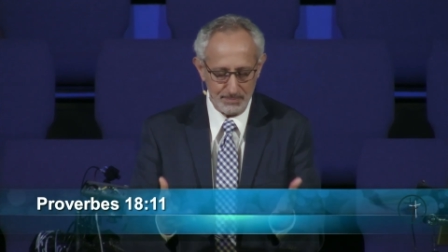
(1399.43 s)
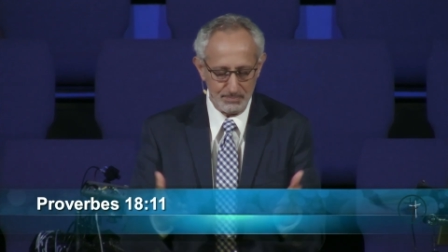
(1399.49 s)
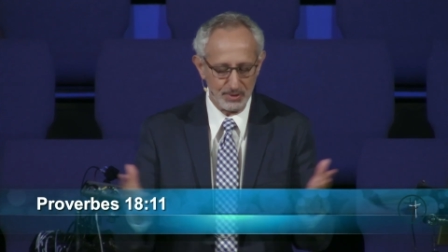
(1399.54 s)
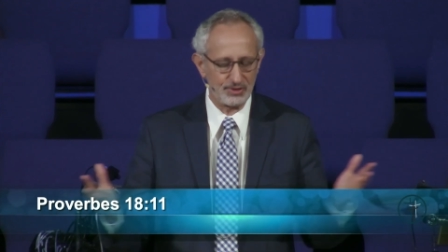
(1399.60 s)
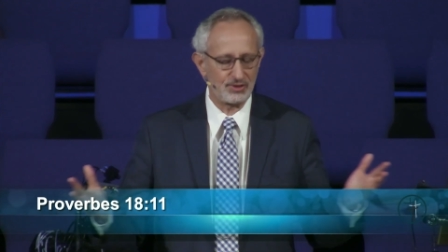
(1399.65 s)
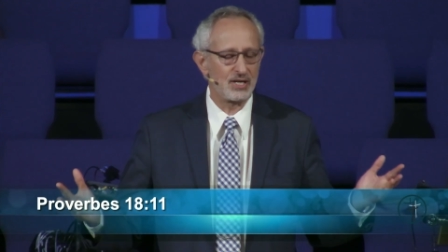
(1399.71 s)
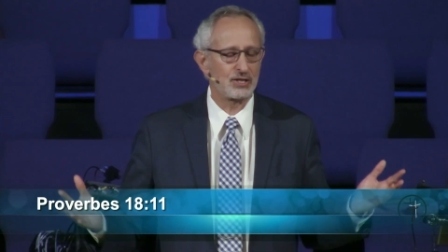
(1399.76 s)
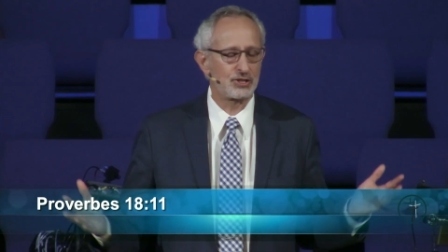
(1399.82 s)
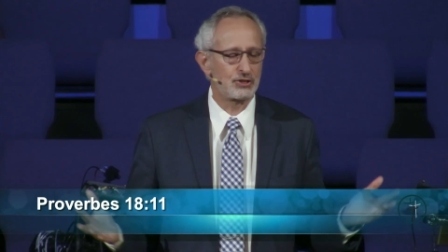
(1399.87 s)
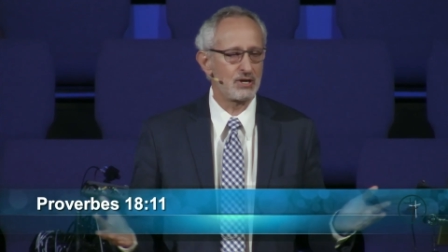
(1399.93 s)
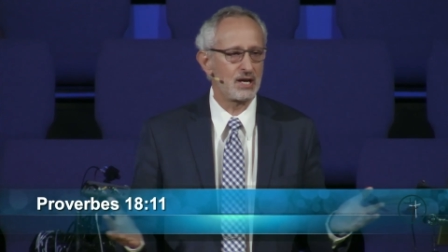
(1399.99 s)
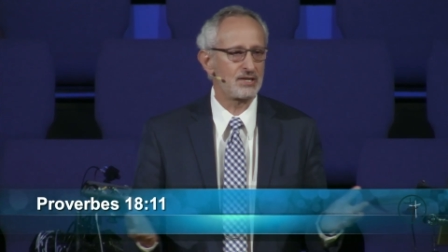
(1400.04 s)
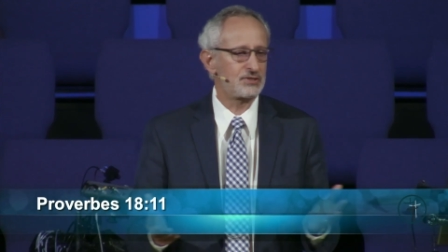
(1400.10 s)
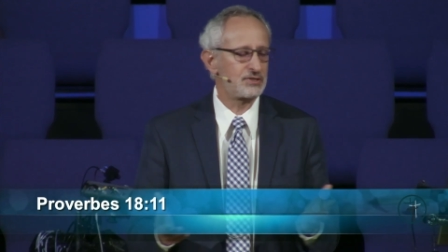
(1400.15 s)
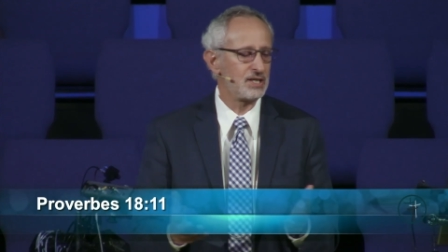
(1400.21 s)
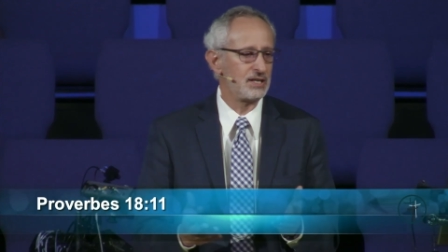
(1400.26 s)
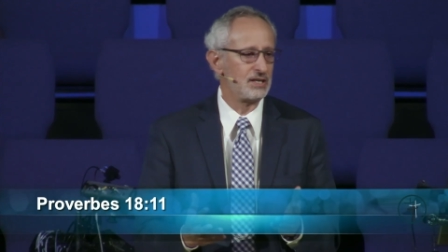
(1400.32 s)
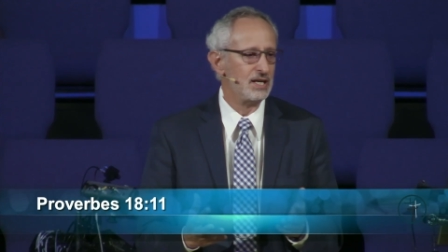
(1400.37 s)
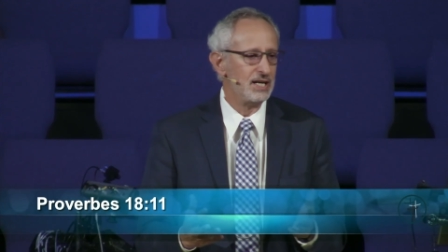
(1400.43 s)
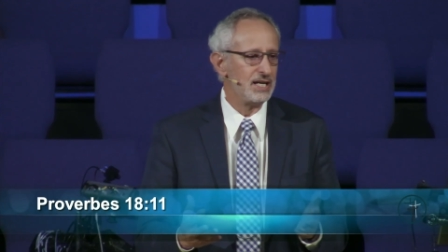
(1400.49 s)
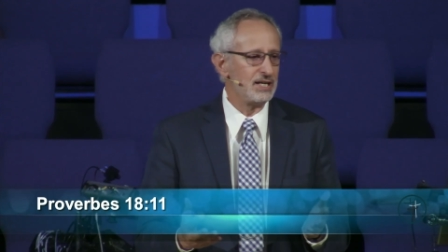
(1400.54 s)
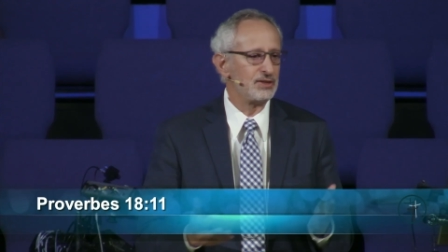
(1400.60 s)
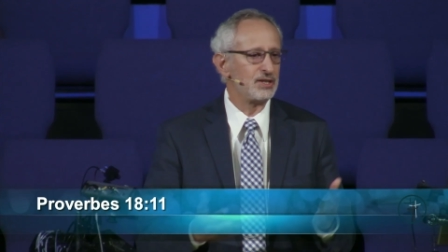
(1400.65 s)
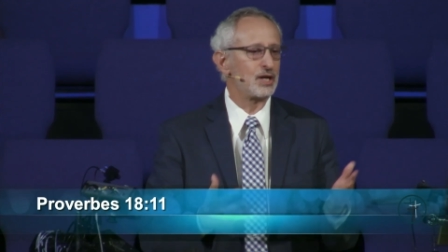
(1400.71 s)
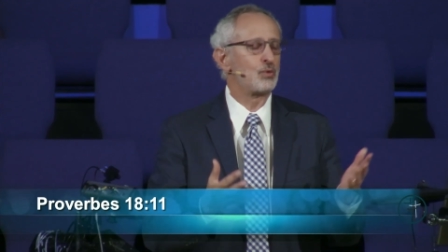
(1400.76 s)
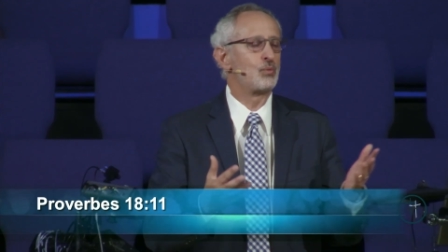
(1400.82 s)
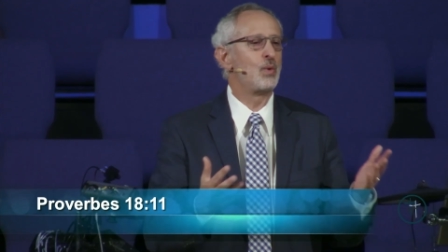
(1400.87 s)
They put their trust in,
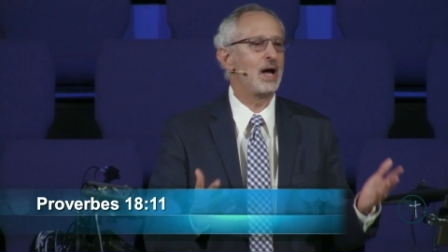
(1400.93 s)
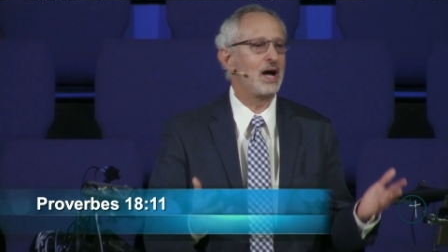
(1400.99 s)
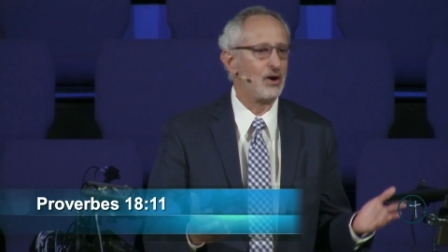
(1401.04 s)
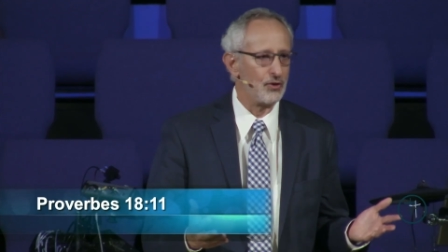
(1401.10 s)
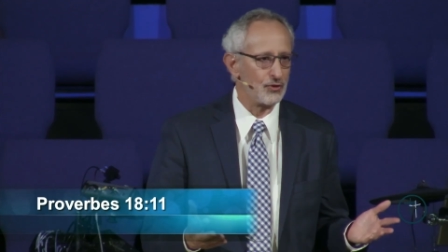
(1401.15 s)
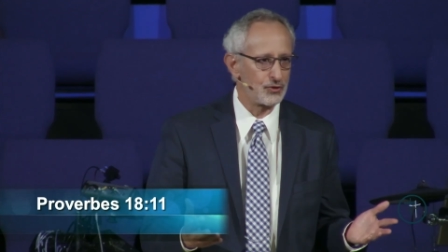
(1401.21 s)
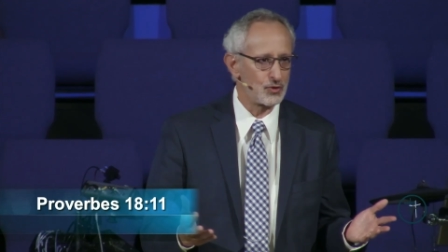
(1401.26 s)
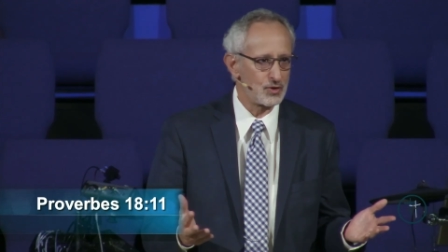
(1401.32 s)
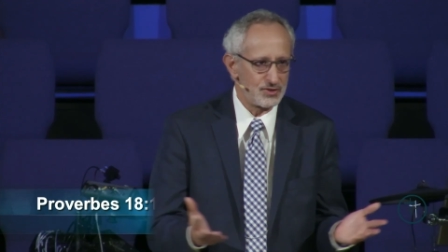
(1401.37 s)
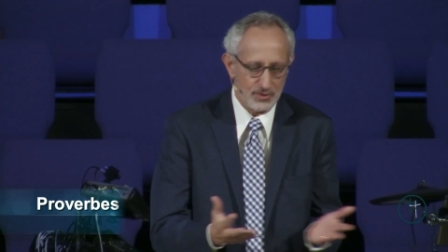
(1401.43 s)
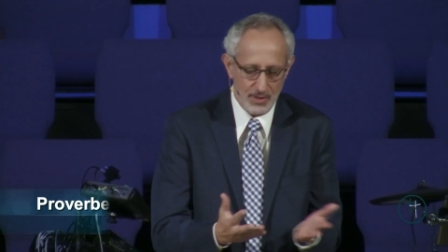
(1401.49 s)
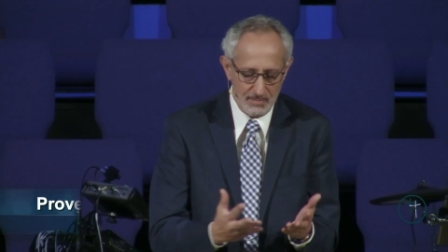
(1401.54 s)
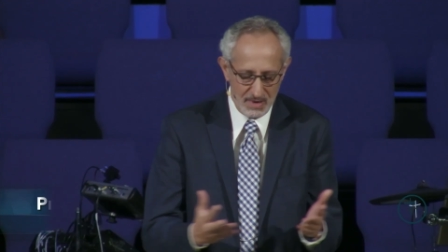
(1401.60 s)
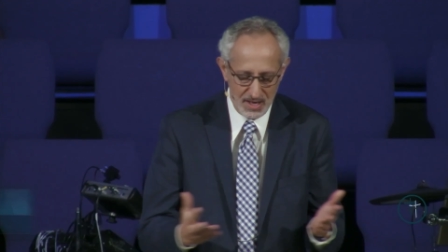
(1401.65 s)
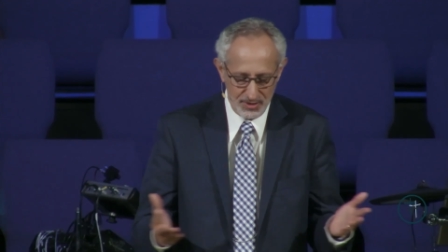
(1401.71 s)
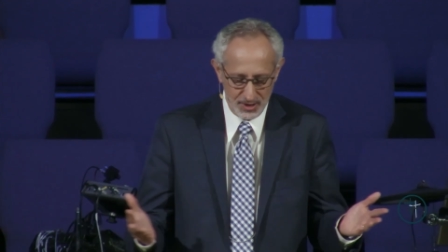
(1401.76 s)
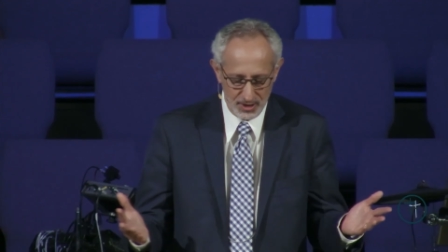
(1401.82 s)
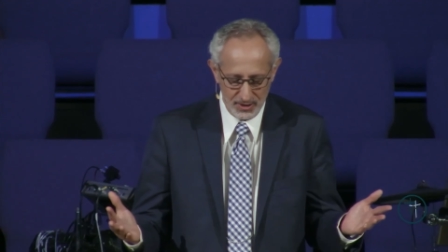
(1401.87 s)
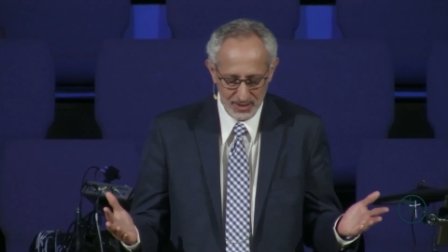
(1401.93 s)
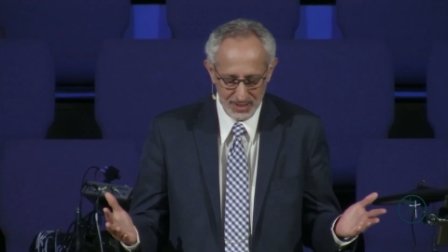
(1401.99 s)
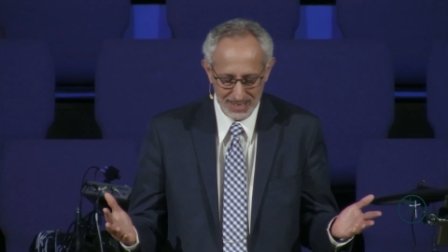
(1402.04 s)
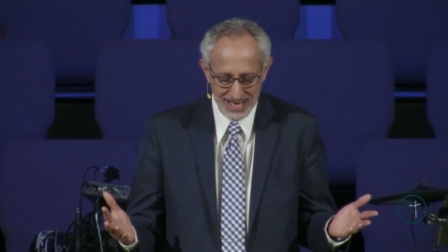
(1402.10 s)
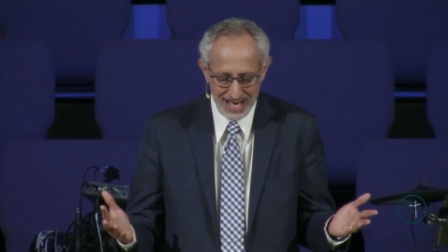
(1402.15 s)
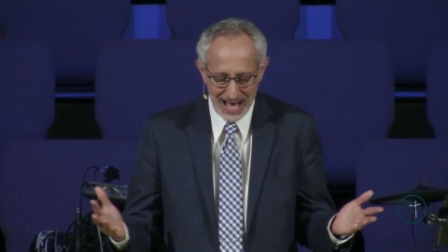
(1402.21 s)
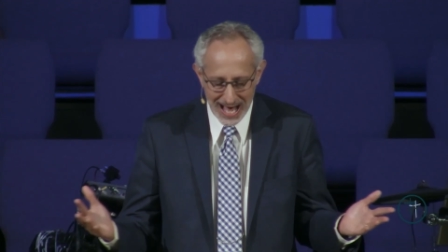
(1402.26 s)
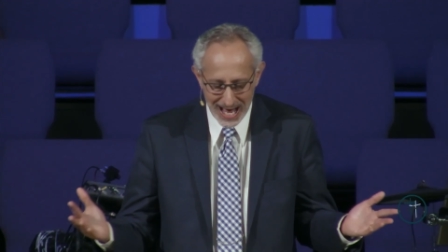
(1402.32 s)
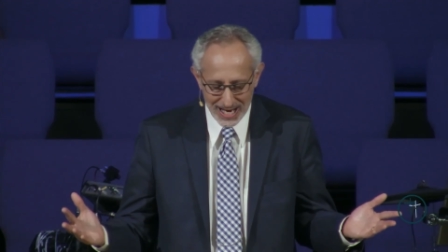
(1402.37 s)
in their wealth or some other
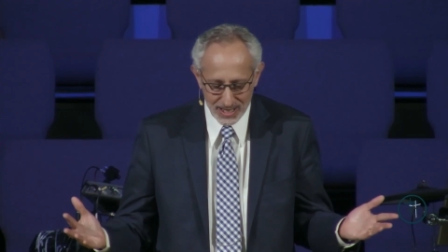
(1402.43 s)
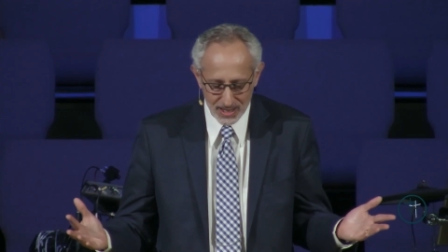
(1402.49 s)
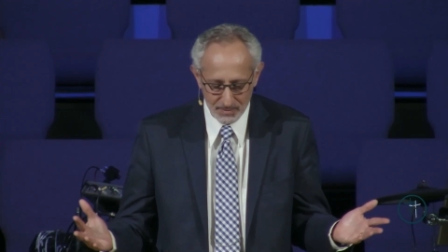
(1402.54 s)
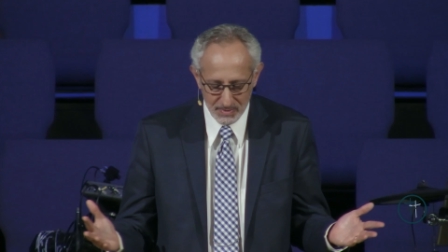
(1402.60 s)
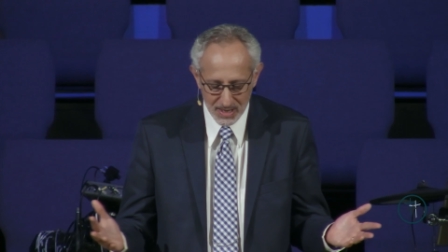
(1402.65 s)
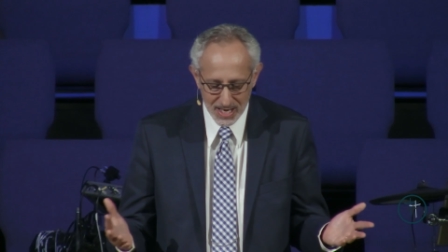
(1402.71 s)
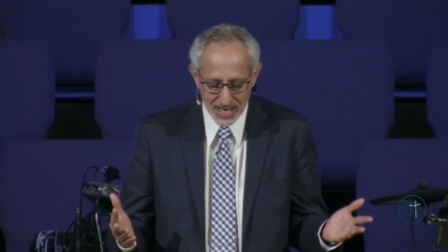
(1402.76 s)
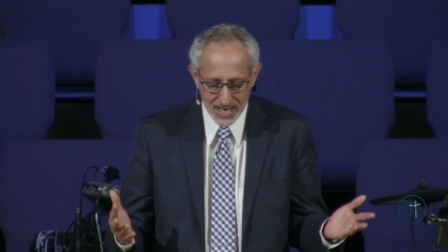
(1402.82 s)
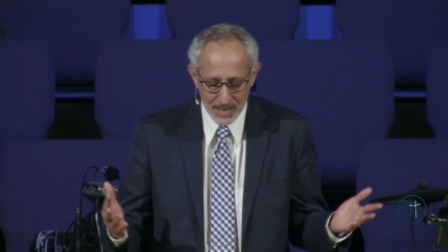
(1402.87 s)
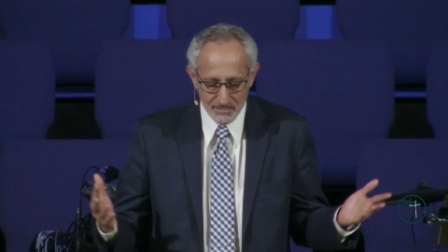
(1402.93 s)
item,